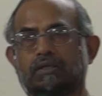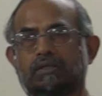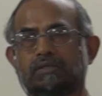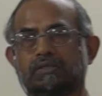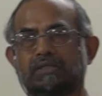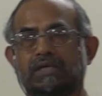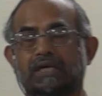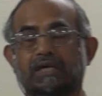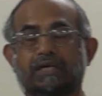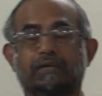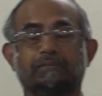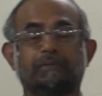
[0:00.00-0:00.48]

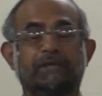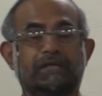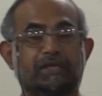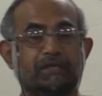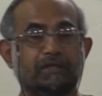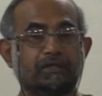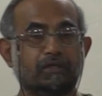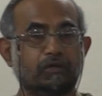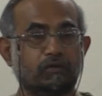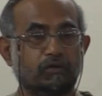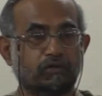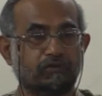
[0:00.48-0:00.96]
started
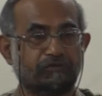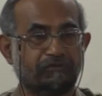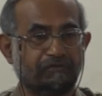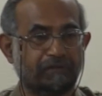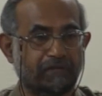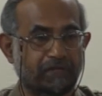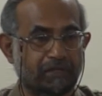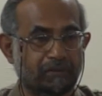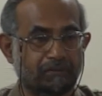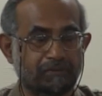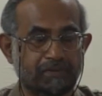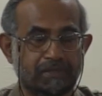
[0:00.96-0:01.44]
making their own
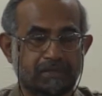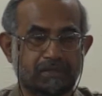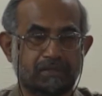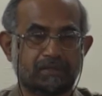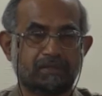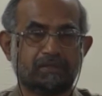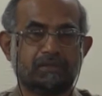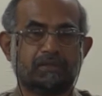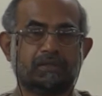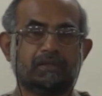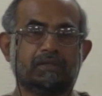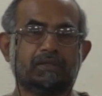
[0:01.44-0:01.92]

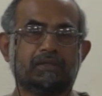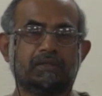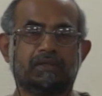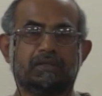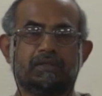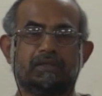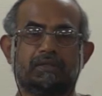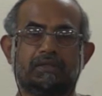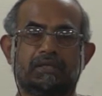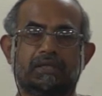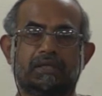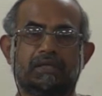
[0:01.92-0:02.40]
films.
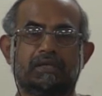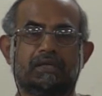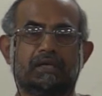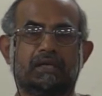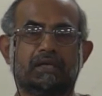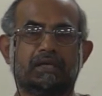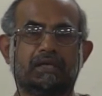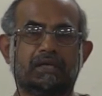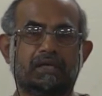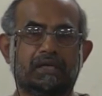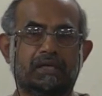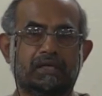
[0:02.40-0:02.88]
They
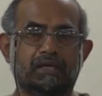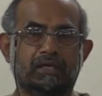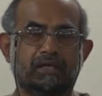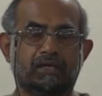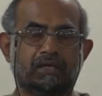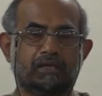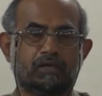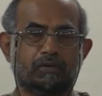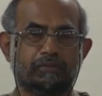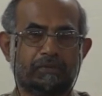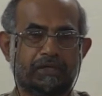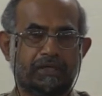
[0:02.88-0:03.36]
run
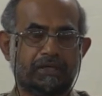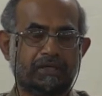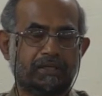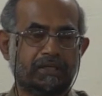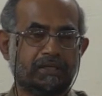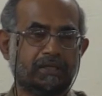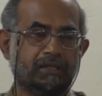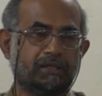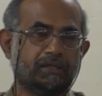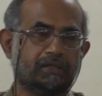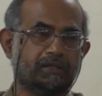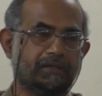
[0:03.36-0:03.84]
a
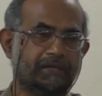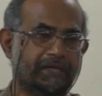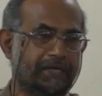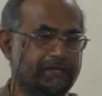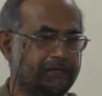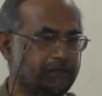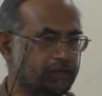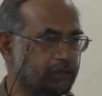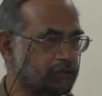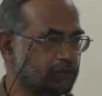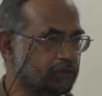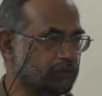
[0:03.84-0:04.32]
community
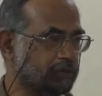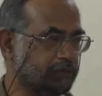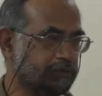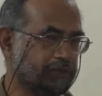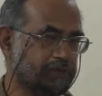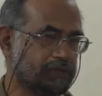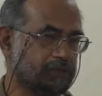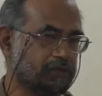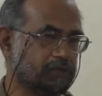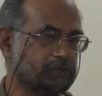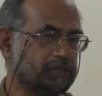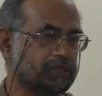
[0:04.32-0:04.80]
radio
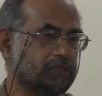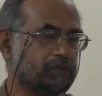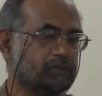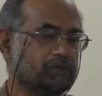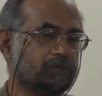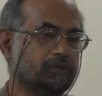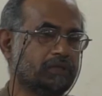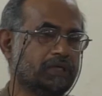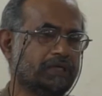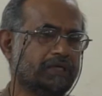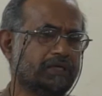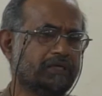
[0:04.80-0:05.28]
which goes out
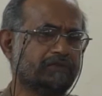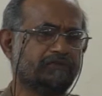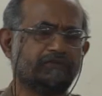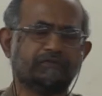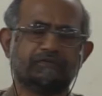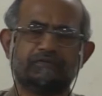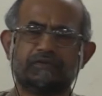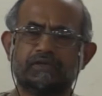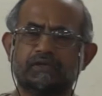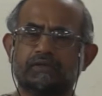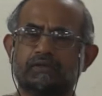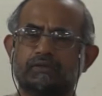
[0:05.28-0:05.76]
to
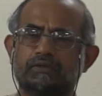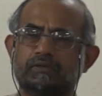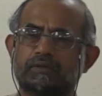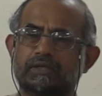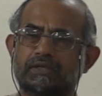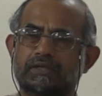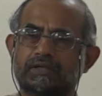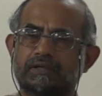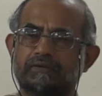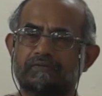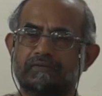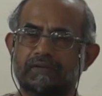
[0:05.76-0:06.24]
150 or
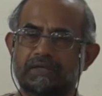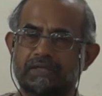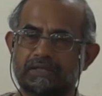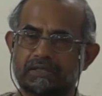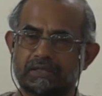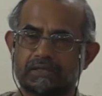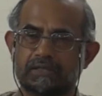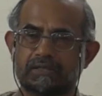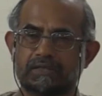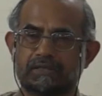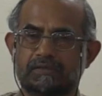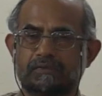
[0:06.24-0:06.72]
200
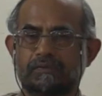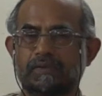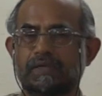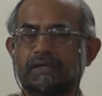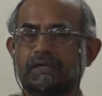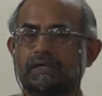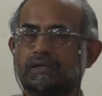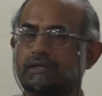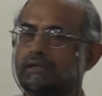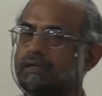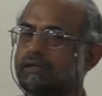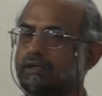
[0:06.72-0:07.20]
villages
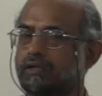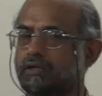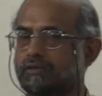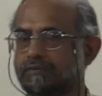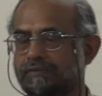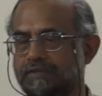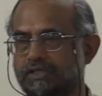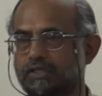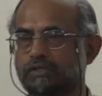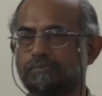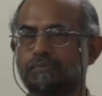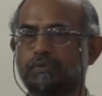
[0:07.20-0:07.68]
where a lot
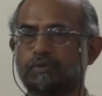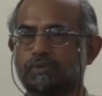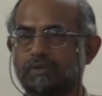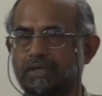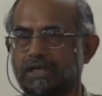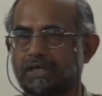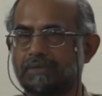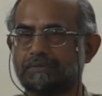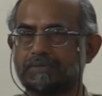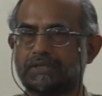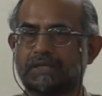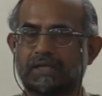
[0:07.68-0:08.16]
of these
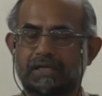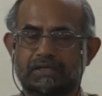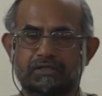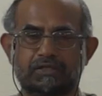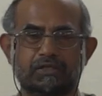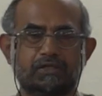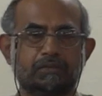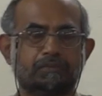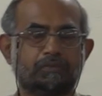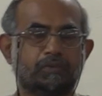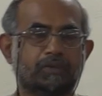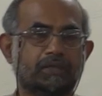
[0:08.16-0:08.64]
programs are
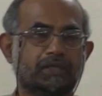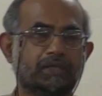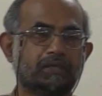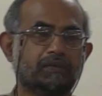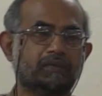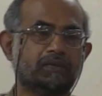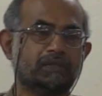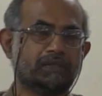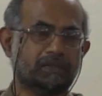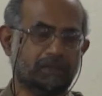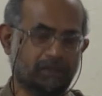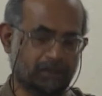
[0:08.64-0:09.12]
actually put
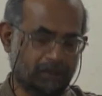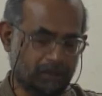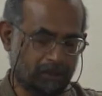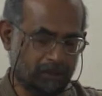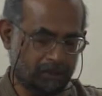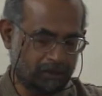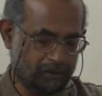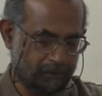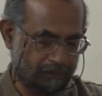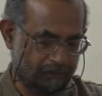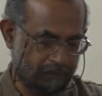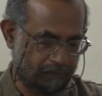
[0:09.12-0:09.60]
out.
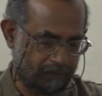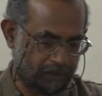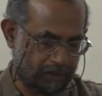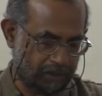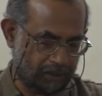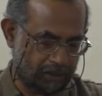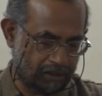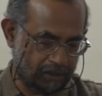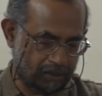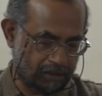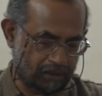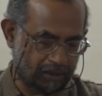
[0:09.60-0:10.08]

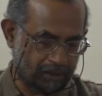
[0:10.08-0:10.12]
They